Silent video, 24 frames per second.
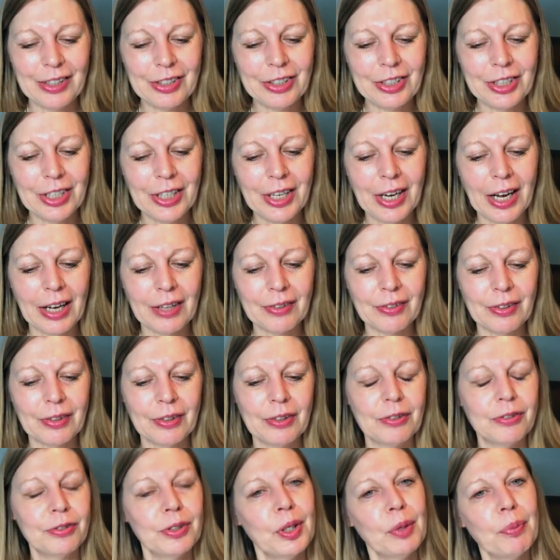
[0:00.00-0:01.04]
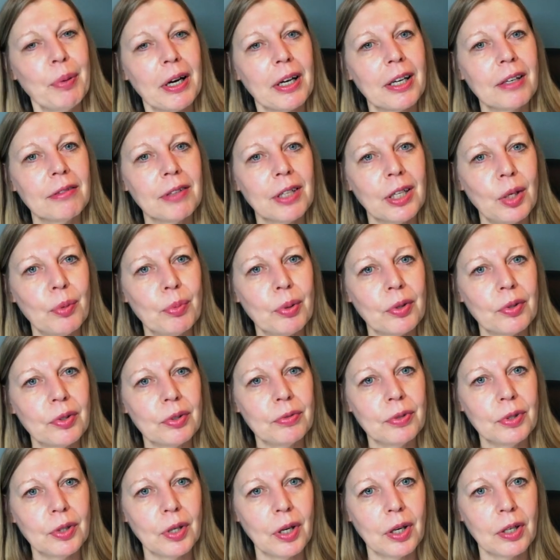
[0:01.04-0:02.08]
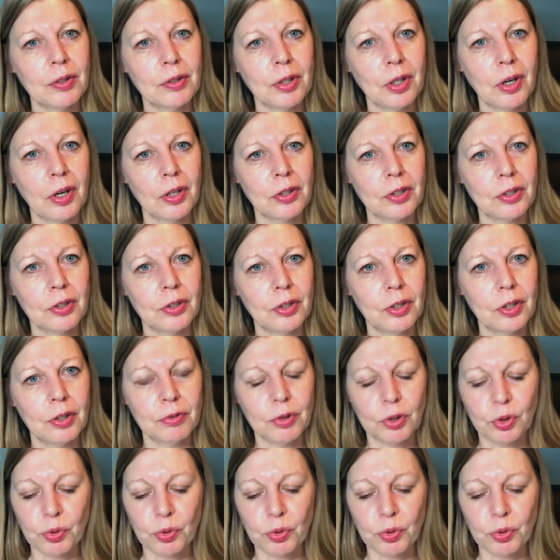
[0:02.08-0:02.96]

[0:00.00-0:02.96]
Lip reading: she has a free pack of labels if you order over